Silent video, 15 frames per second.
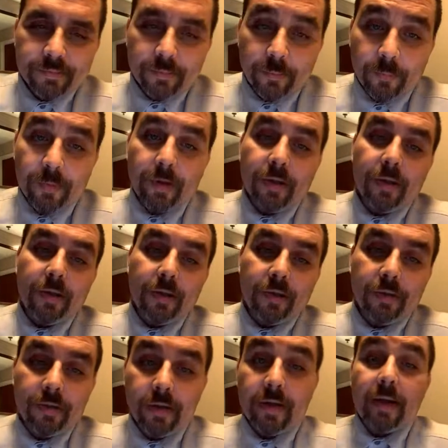really.
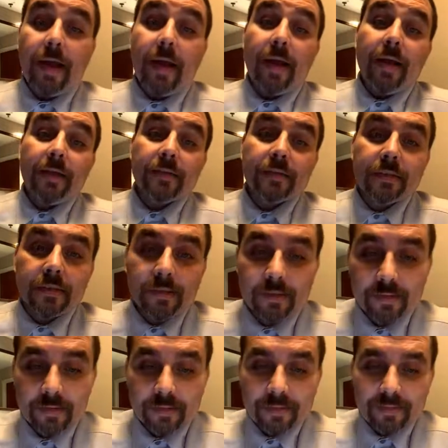You gotta ask.
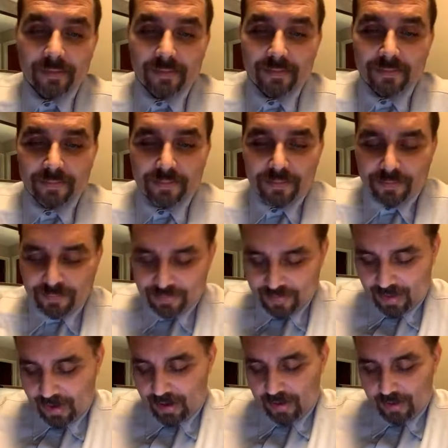
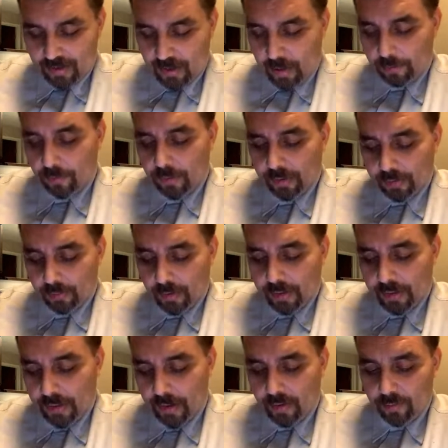Nah, I'm winning
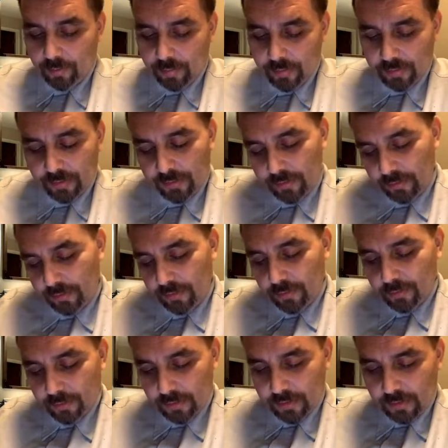right now, but
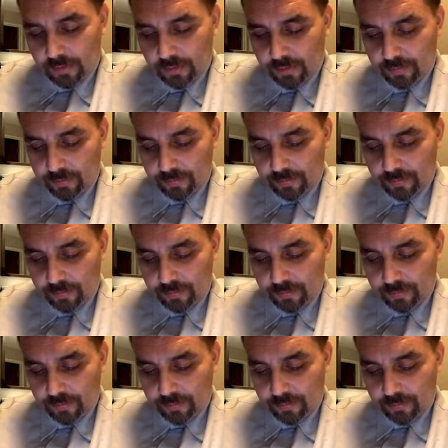we'll see.